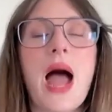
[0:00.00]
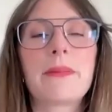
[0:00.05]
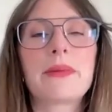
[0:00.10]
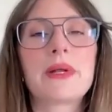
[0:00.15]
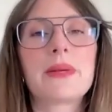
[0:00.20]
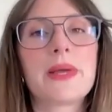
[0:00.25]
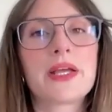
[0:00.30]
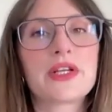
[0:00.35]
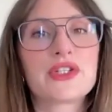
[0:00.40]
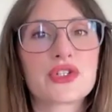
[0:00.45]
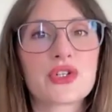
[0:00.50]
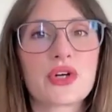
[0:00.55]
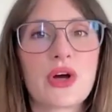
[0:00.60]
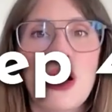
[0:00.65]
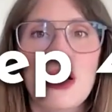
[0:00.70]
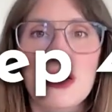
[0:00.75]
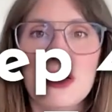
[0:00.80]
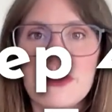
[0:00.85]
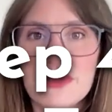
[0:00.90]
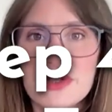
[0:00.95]
I'm going to make sure
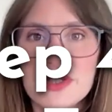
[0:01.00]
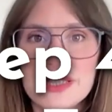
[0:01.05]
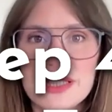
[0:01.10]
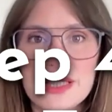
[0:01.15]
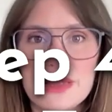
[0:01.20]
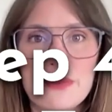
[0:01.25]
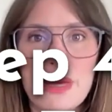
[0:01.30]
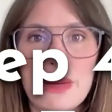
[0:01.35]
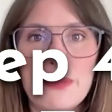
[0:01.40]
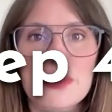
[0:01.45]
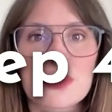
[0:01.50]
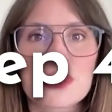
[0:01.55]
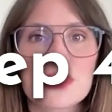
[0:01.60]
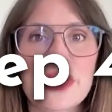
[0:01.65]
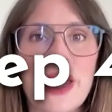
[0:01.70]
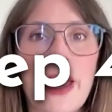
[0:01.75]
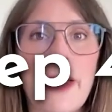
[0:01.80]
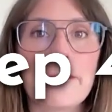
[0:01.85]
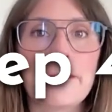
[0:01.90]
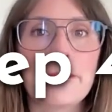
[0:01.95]
all of the team members
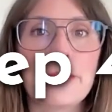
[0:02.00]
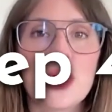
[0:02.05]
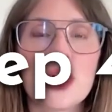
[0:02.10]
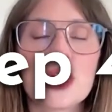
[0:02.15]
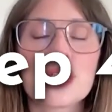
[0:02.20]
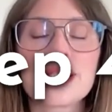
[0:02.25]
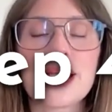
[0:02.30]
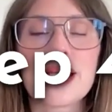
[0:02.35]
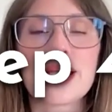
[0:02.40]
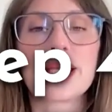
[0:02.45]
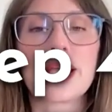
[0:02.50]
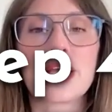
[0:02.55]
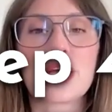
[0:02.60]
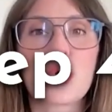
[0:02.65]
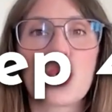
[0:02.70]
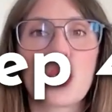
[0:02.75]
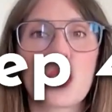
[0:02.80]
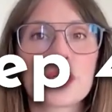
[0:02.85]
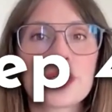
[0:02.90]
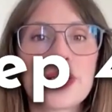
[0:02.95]
get booked and
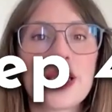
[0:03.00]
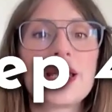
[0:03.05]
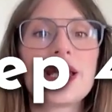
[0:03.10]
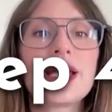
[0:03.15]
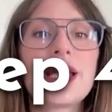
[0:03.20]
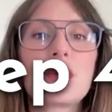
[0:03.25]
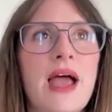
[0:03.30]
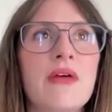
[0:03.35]
get coordinated.